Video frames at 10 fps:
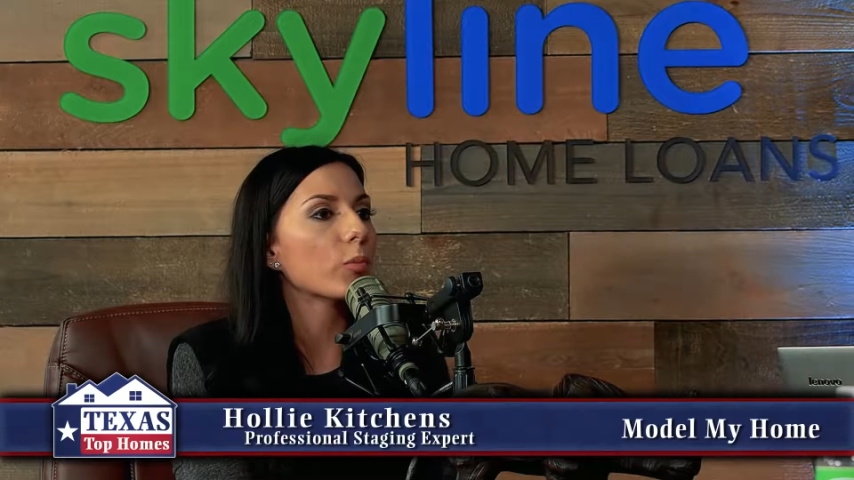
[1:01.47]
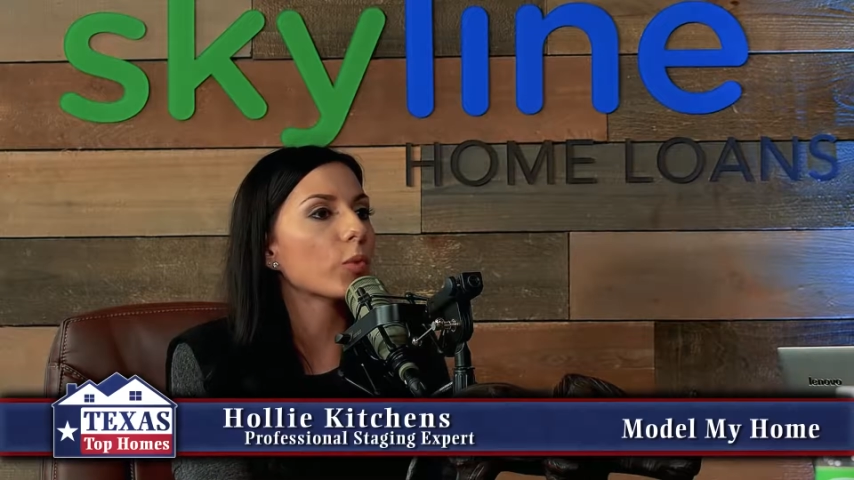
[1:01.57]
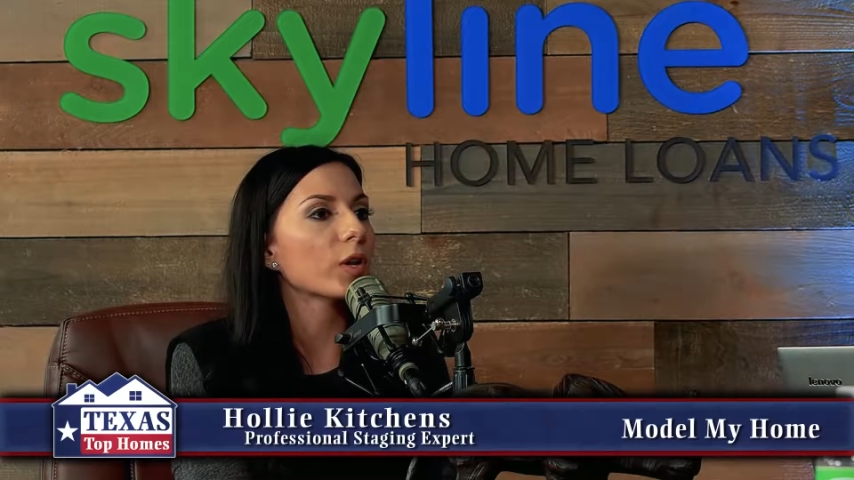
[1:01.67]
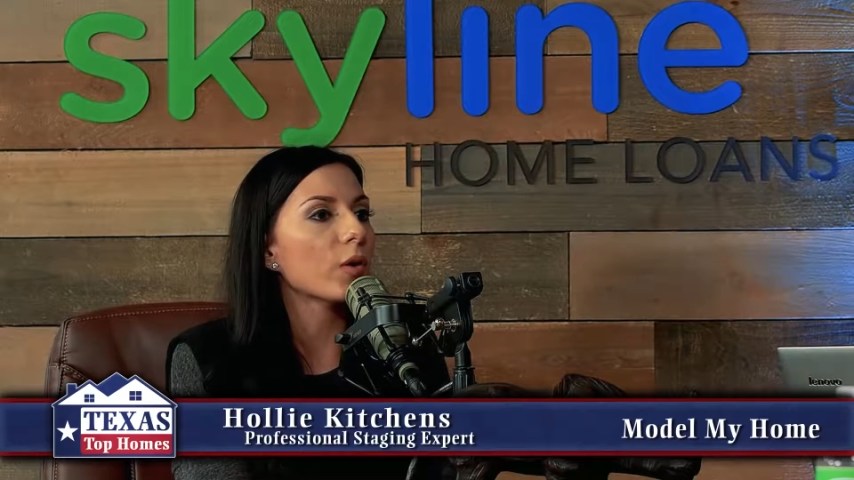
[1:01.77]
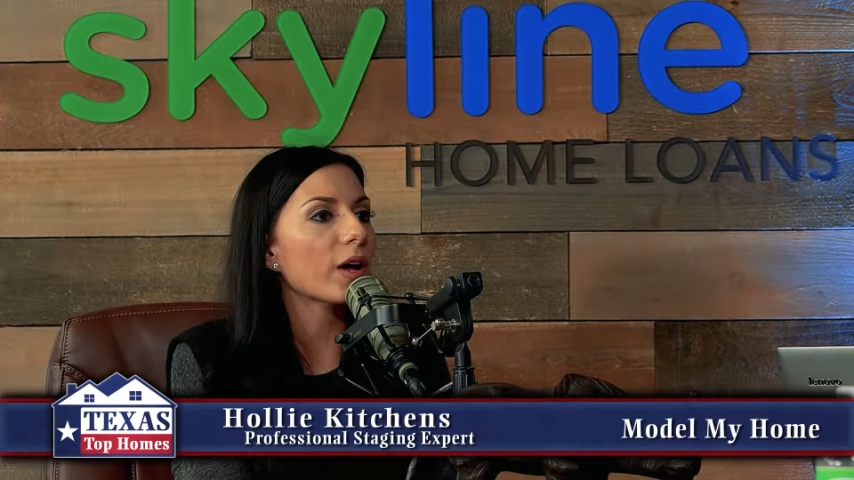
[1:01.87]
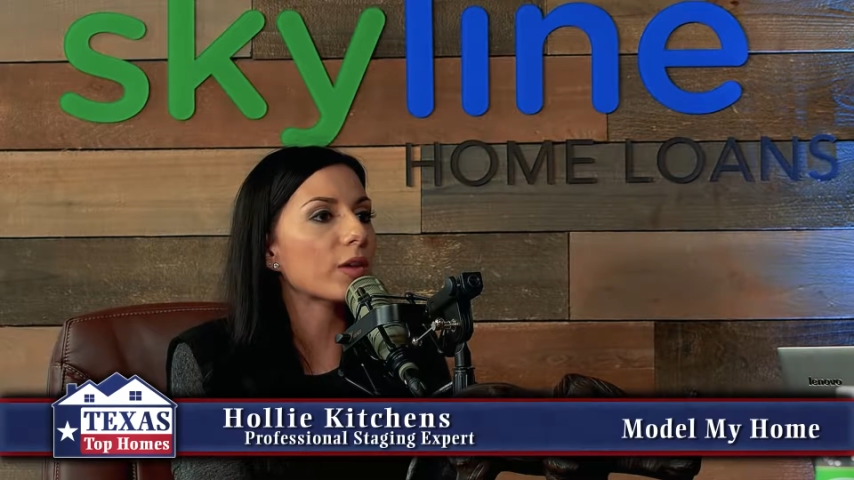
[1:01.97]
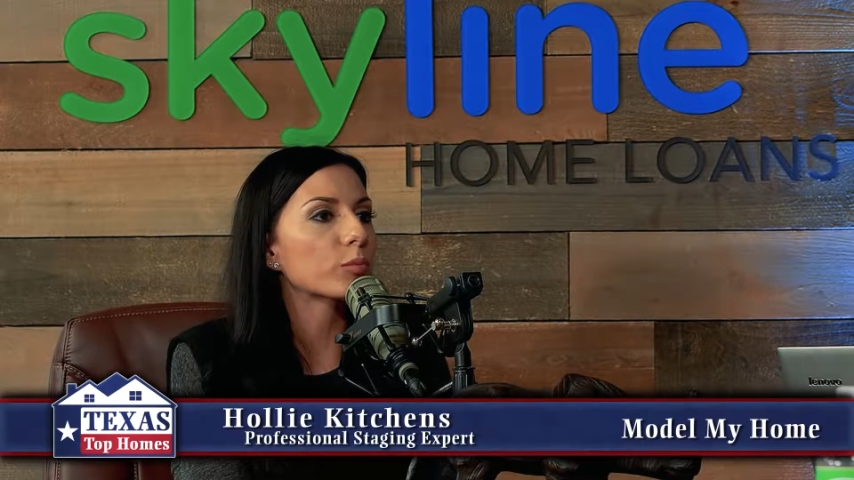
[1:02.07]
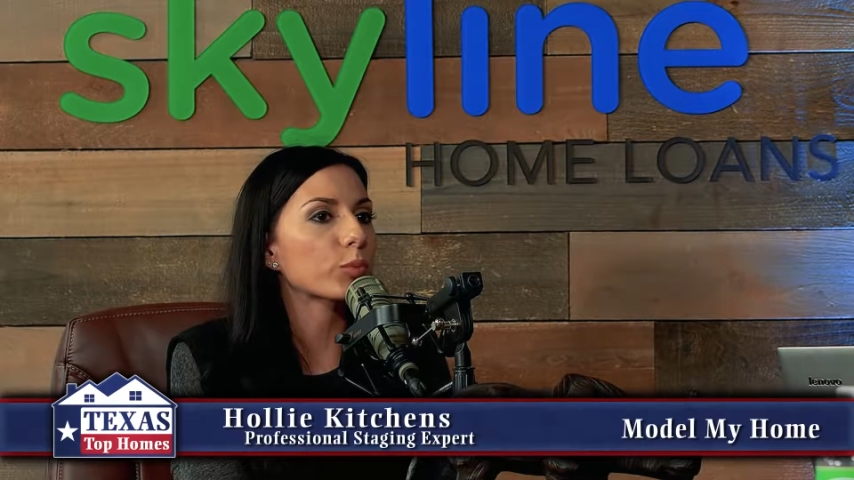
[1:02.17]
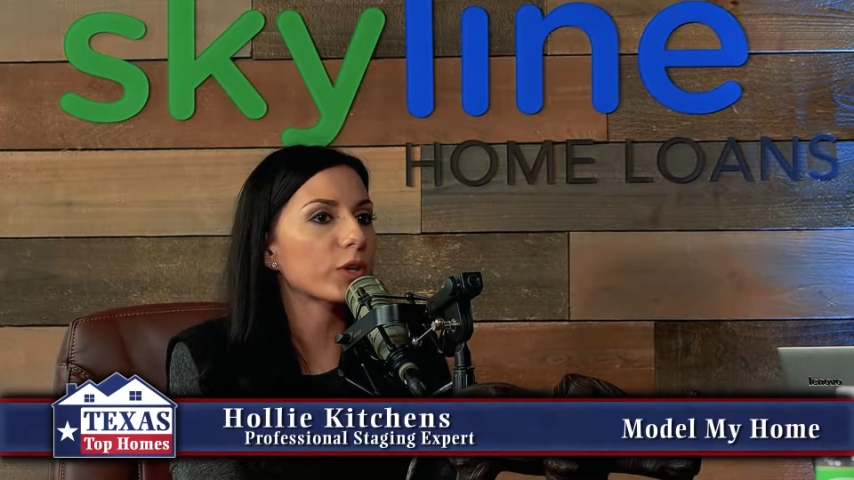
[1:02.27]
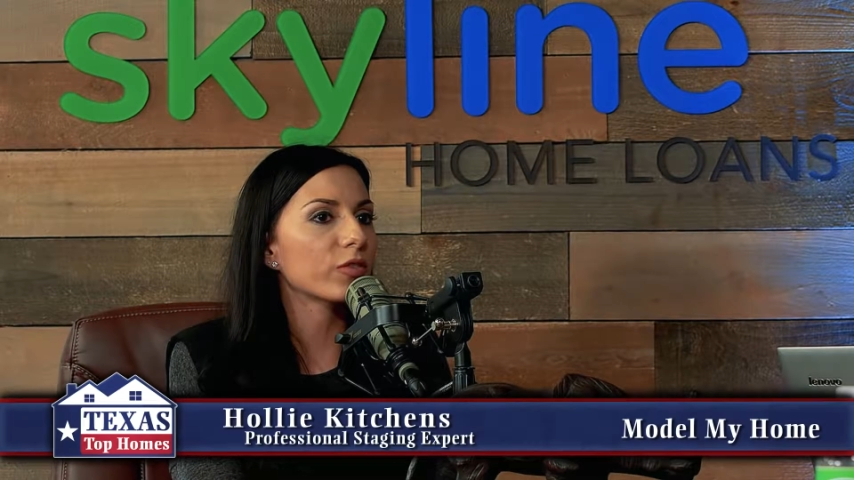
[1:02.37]
we
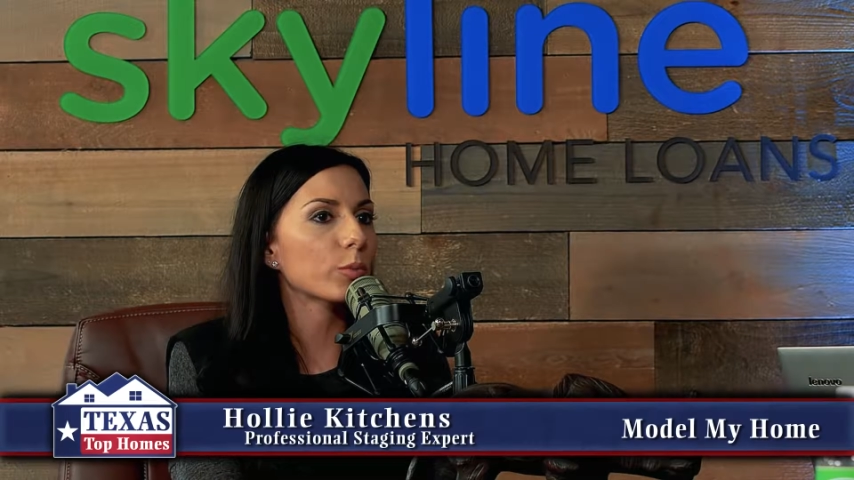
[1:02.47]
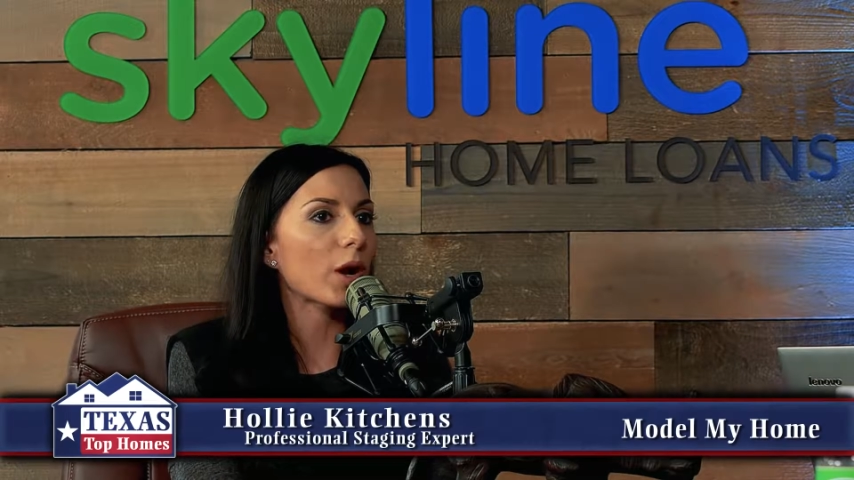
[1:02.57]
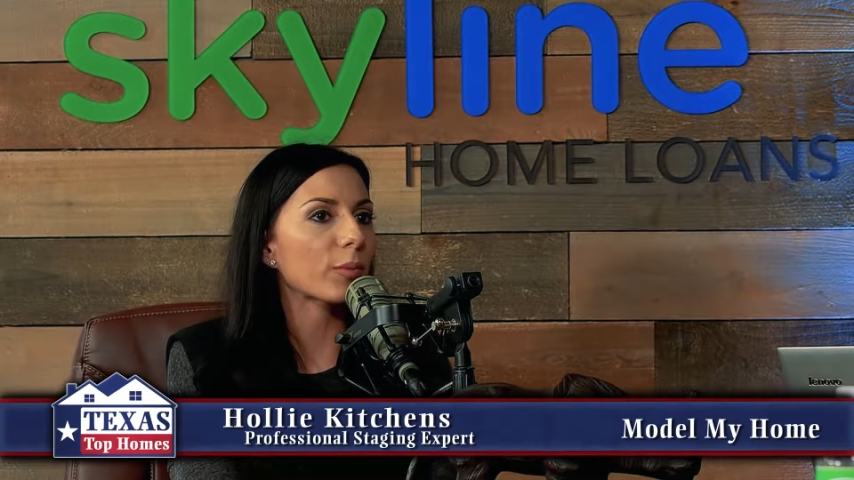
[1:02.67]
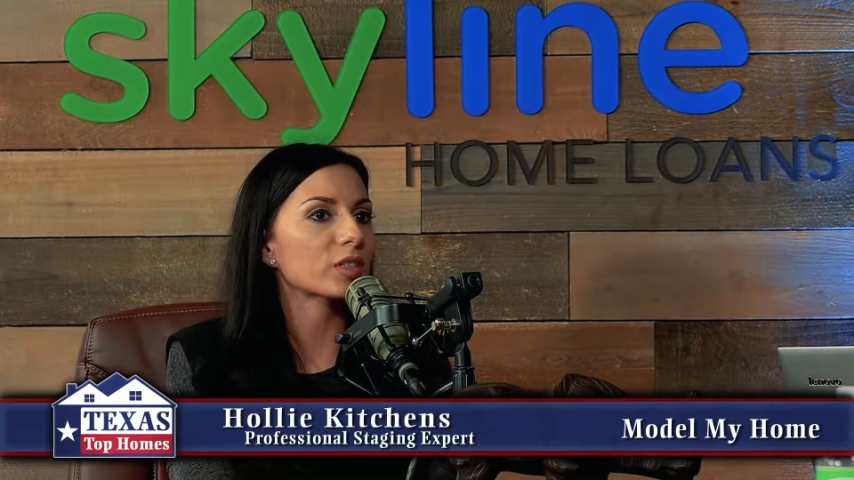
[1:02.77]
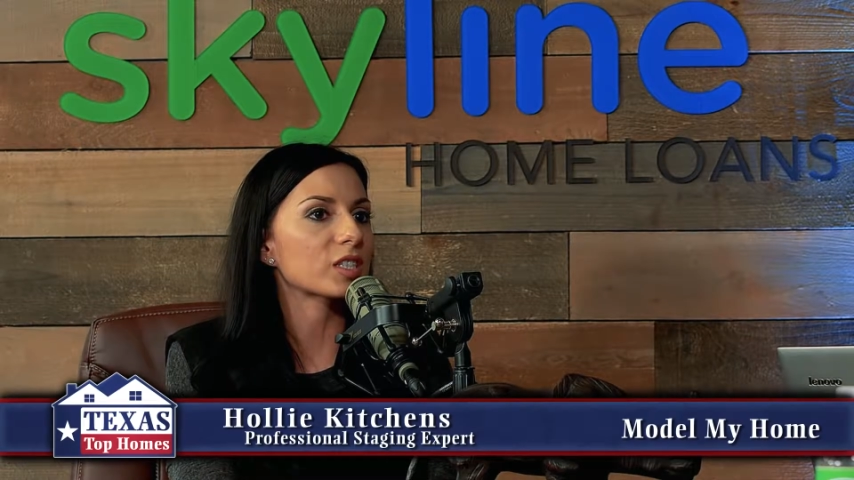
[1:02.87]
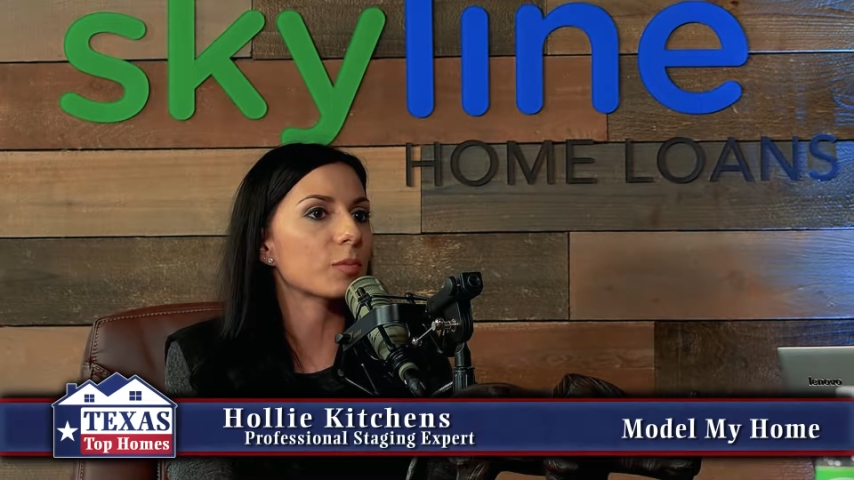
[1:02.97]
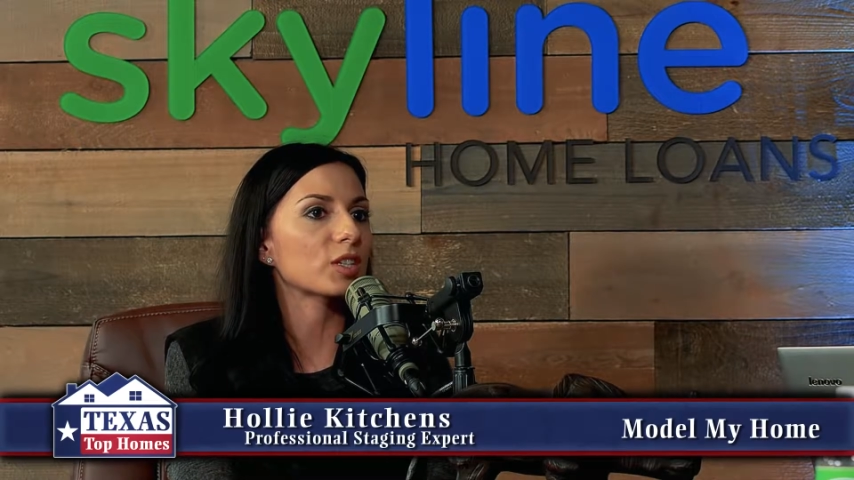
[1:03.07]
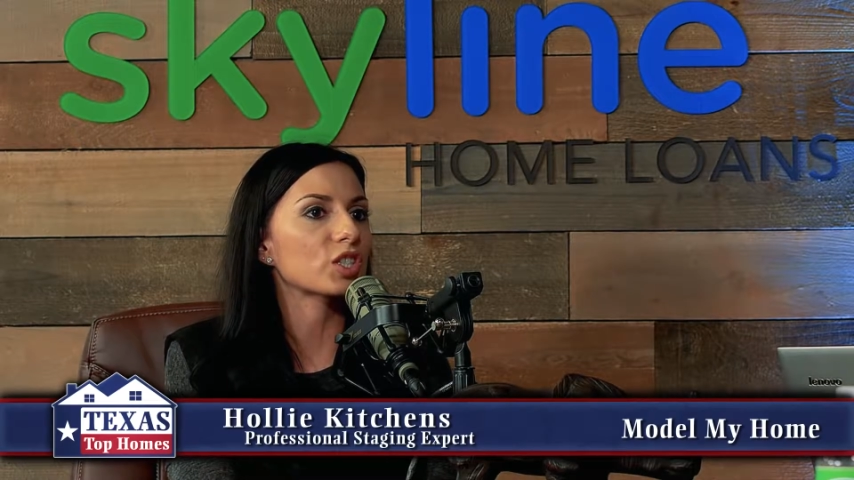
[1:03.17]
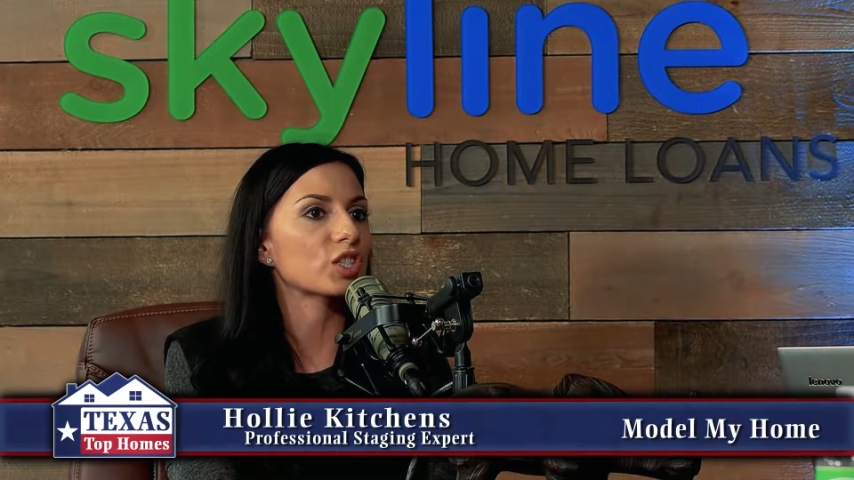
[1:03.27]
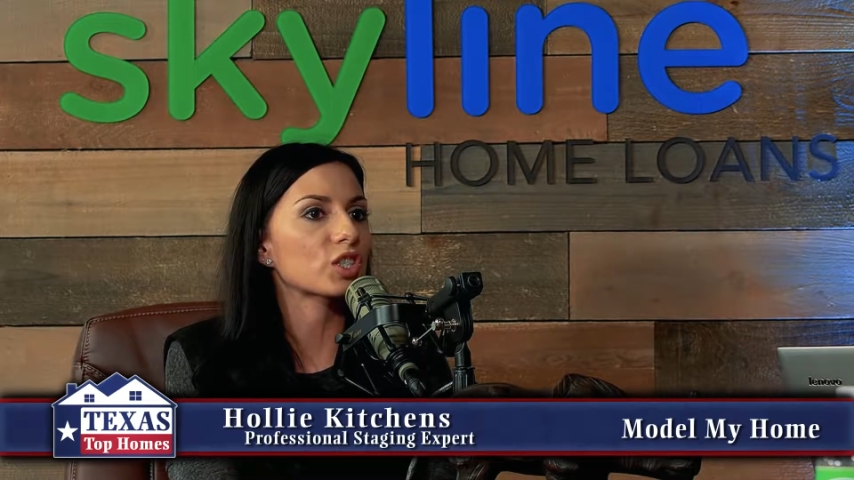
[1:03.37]
don't preview properties as
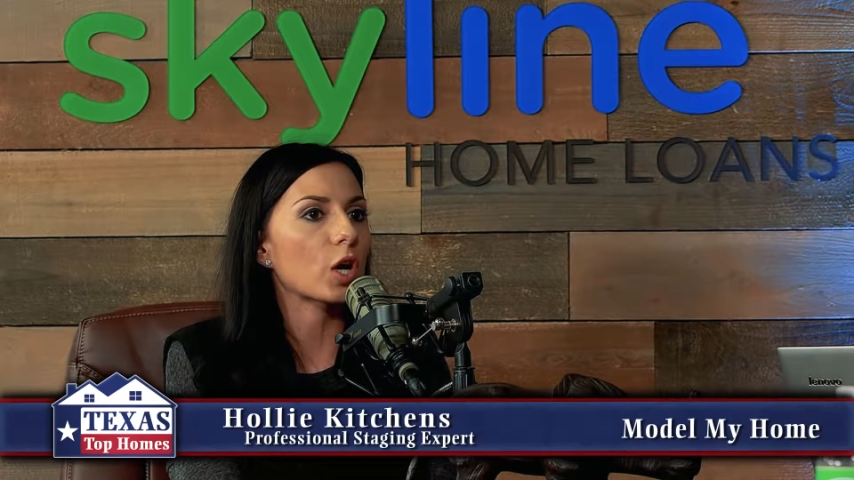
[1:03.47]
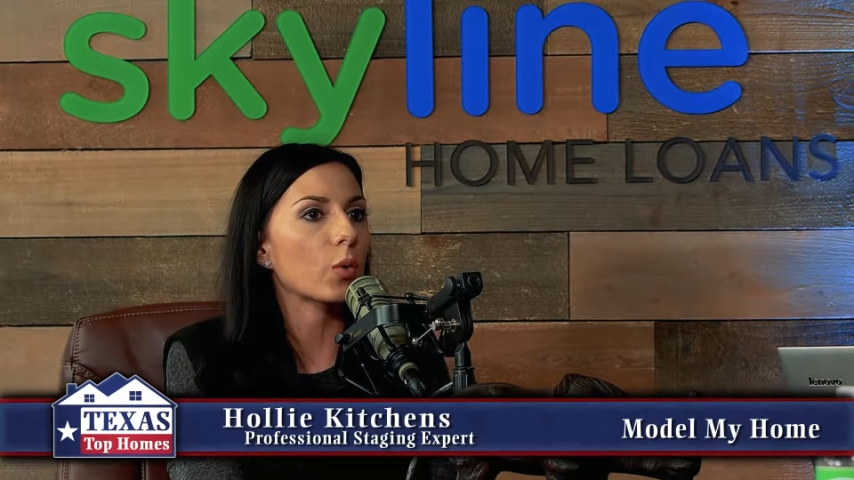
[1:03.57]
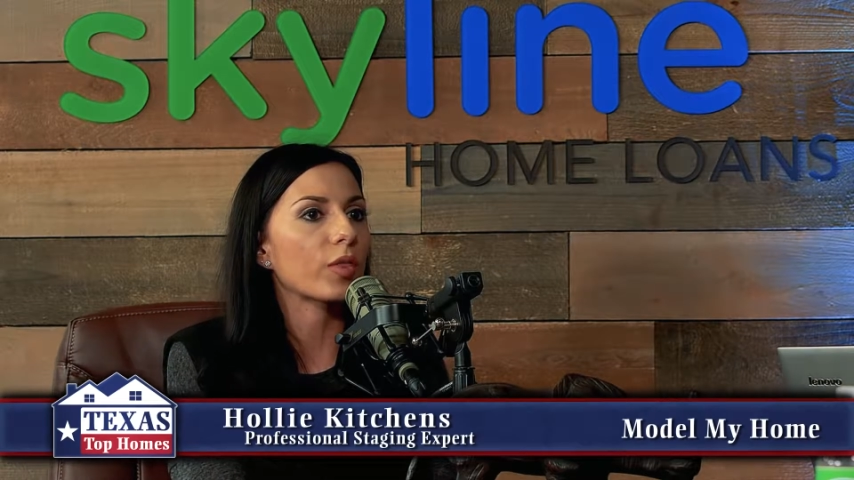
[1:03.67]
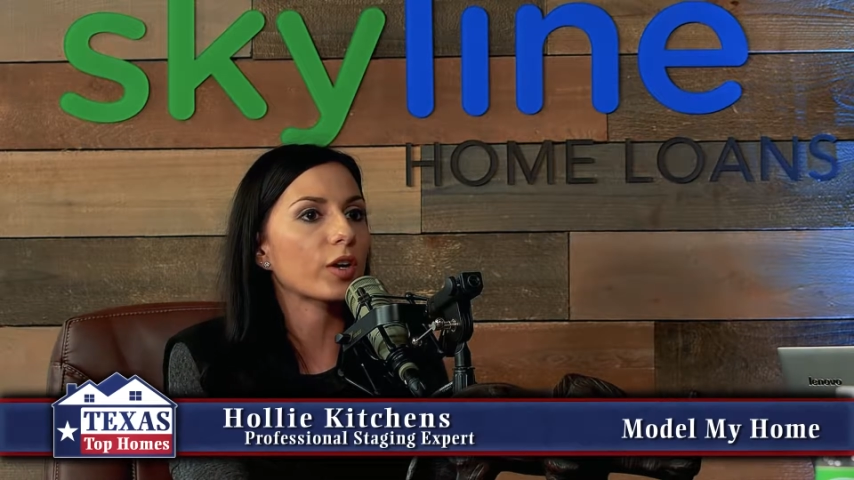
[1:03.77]
much as just go in